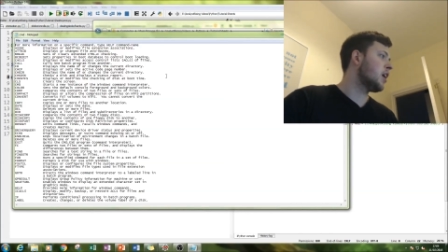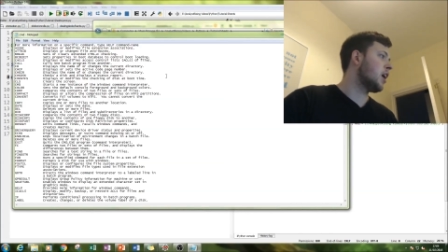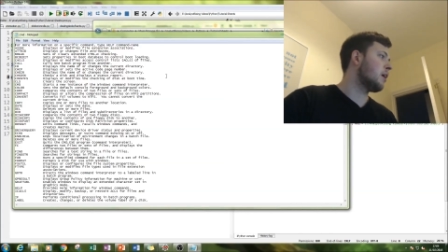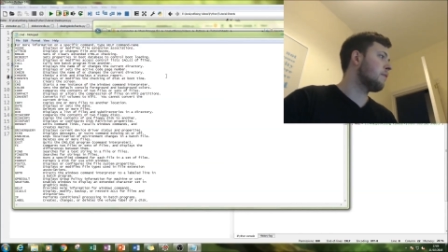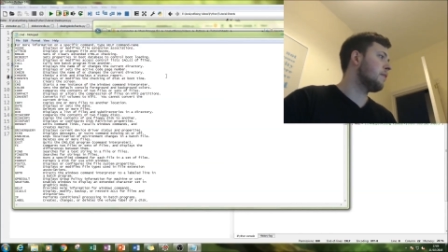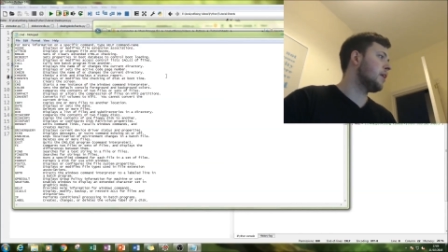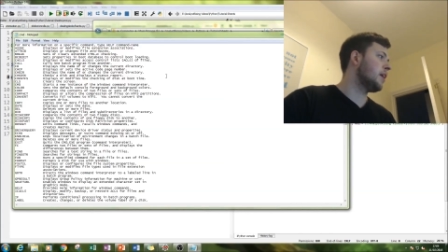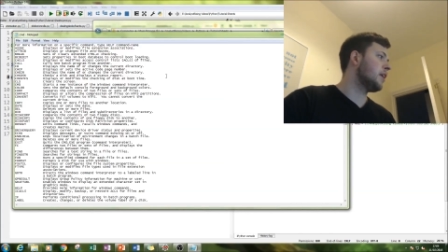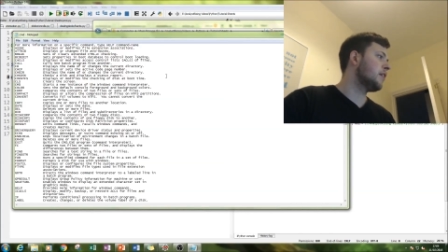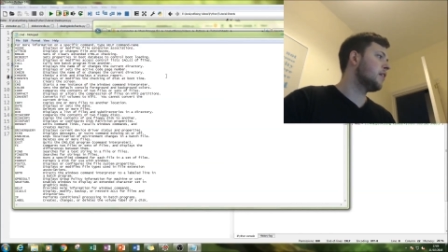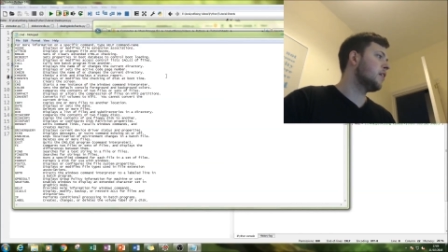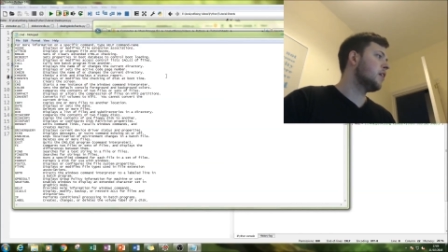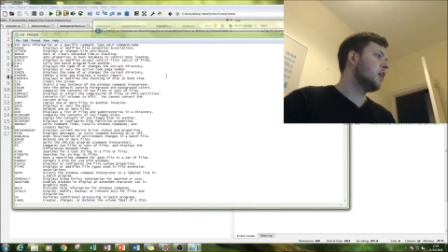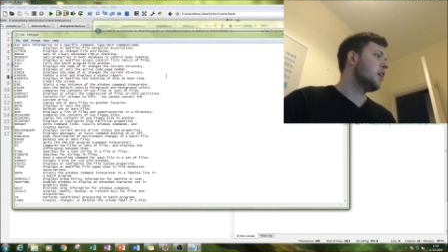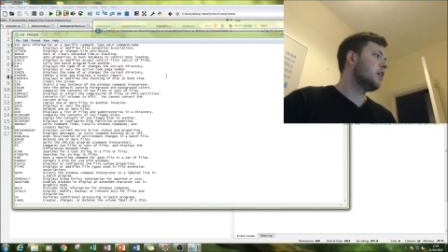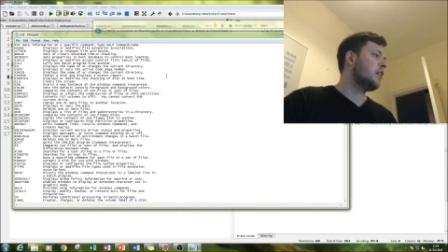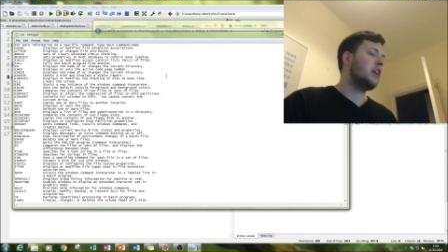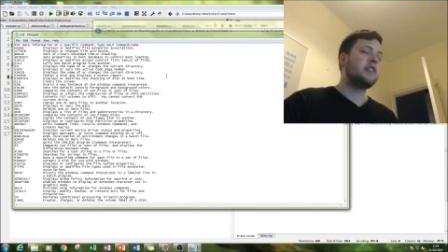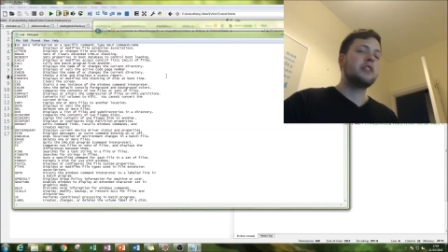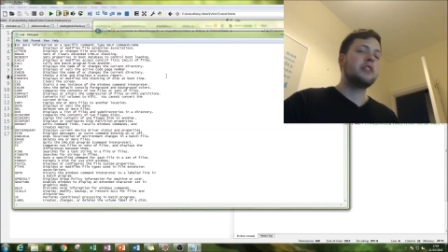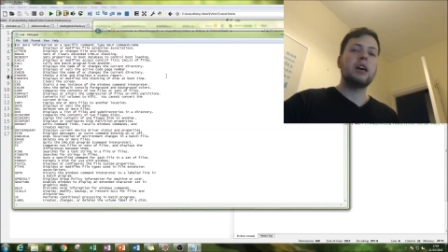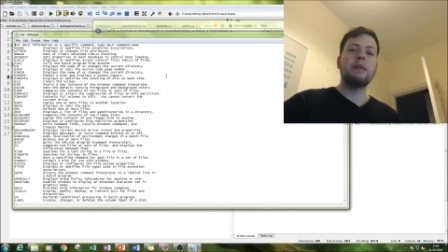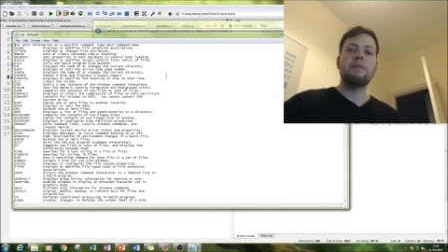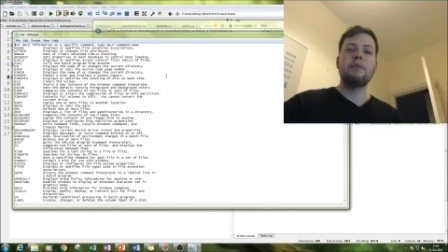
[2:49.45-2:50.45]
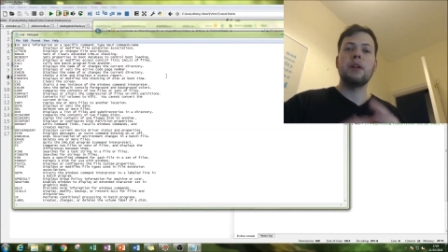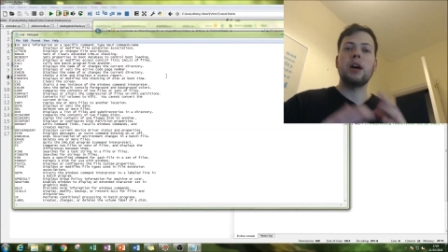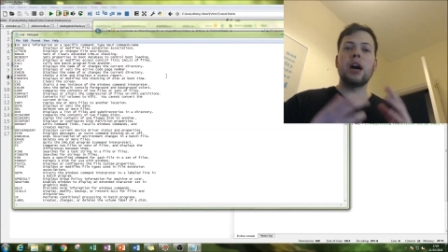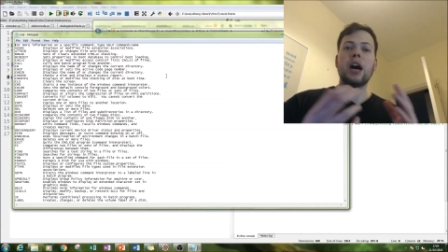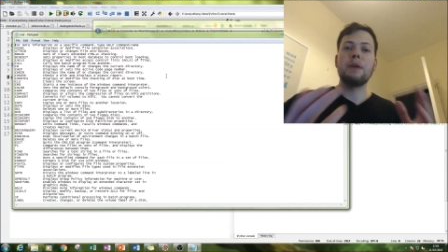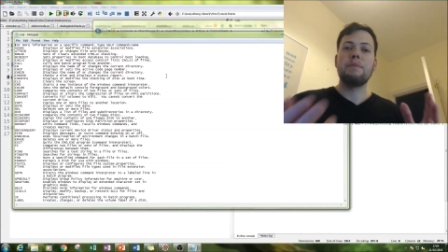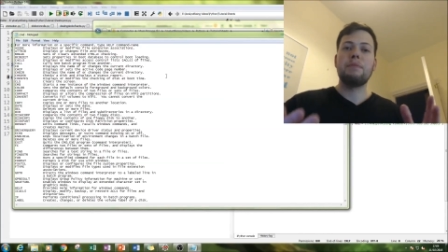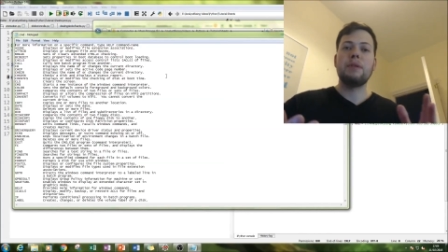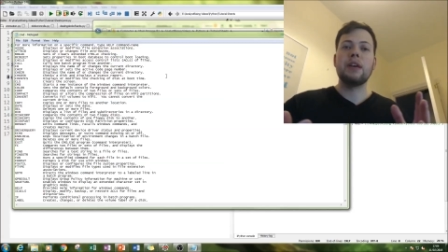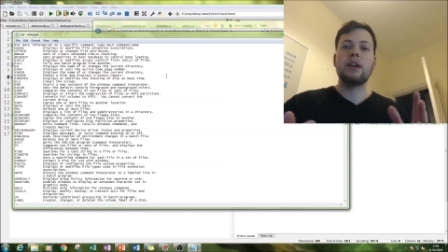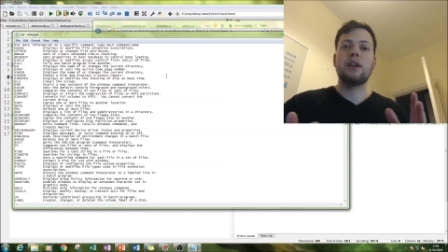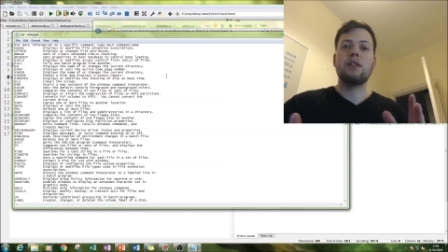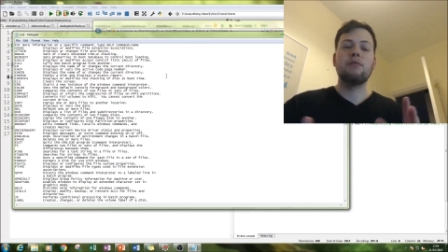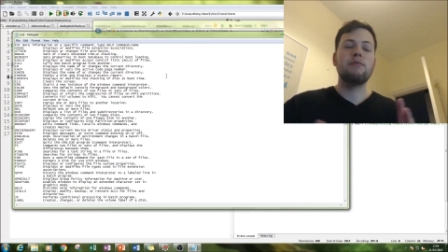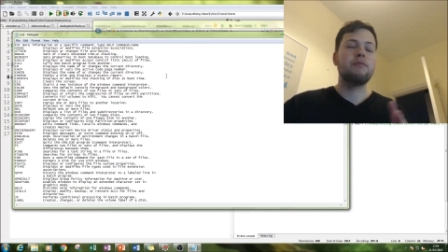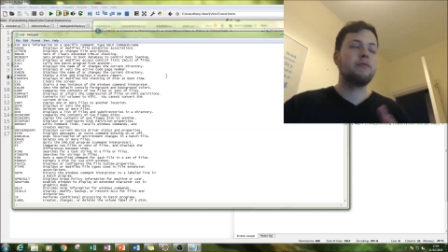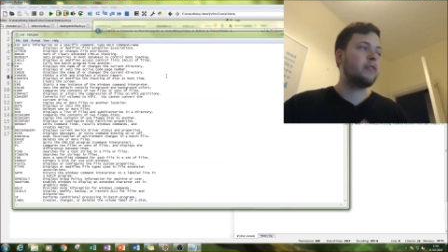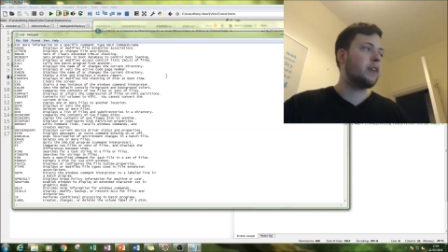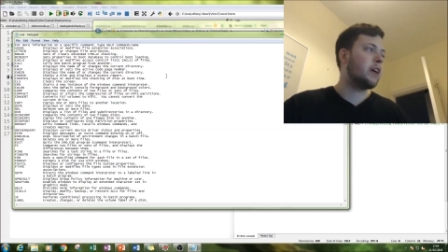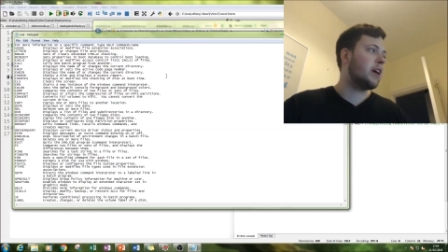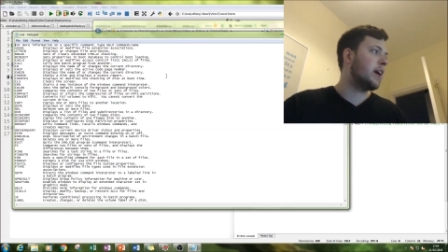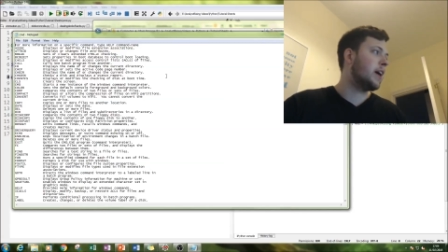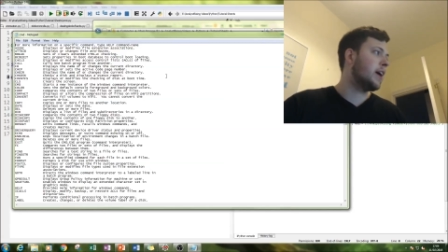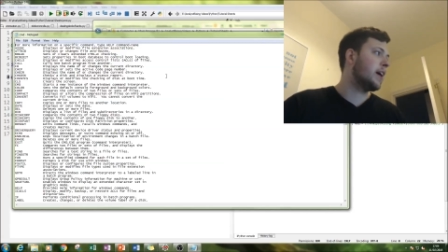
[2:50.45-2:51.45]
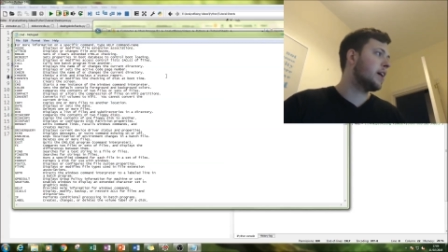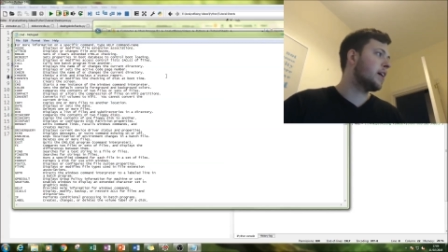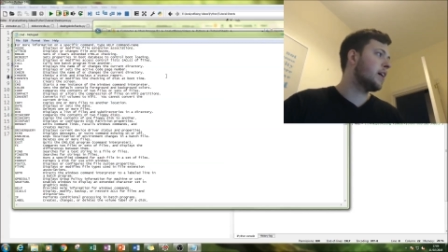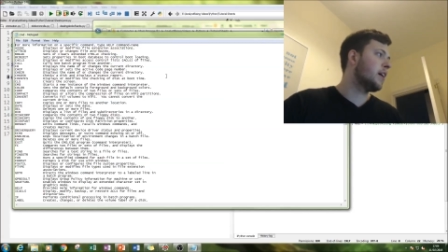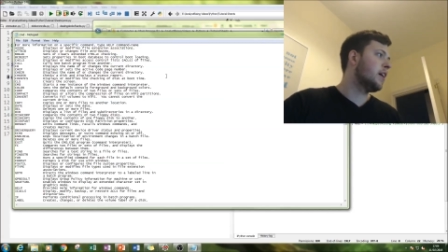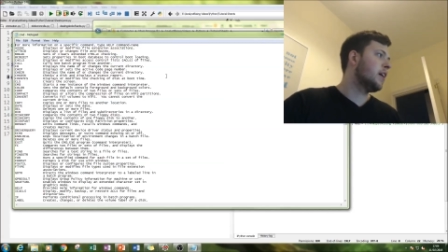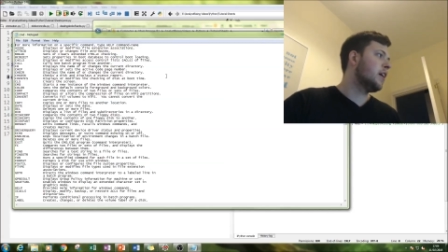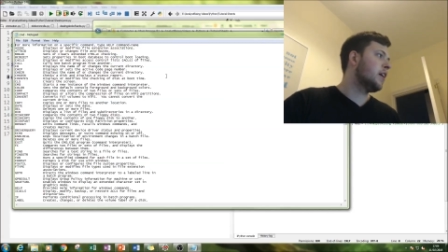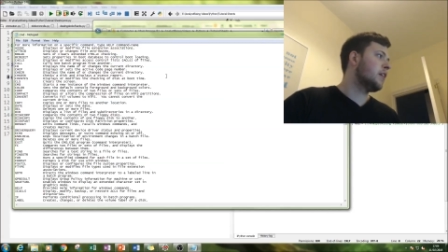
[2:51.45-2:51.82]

I mean, you type in ipconfig,